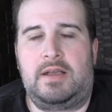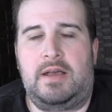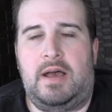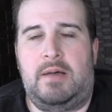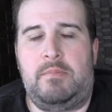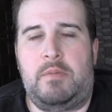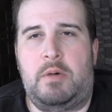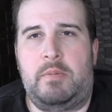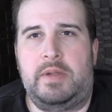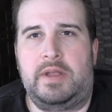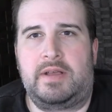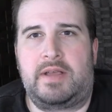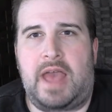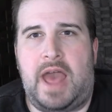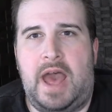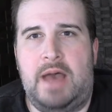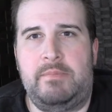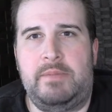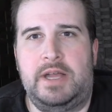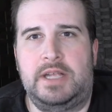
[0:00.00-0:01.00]
a moment of
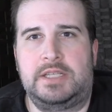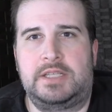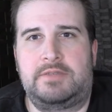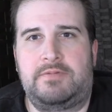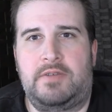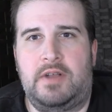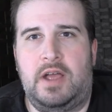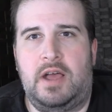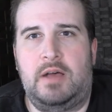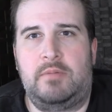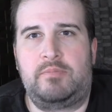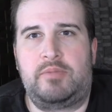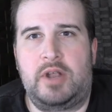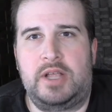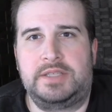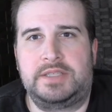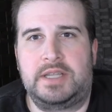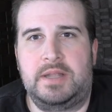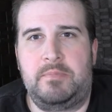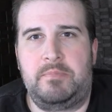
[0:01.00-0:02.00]
comments from
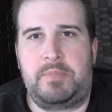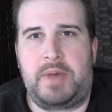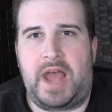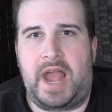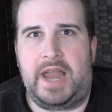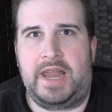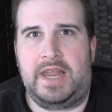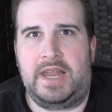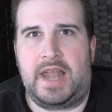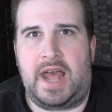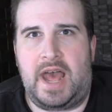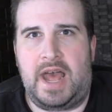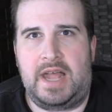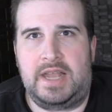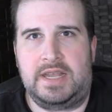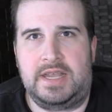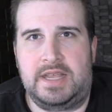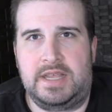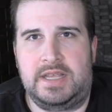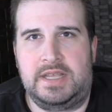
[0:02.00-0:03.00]
President Biden on
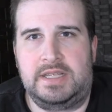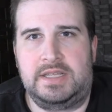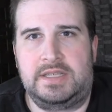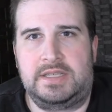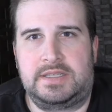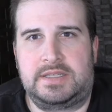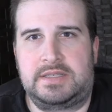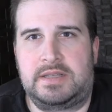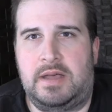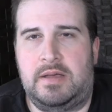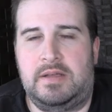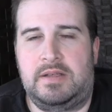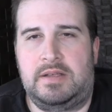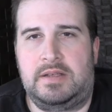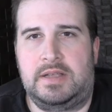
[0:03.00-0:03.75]
his, uh,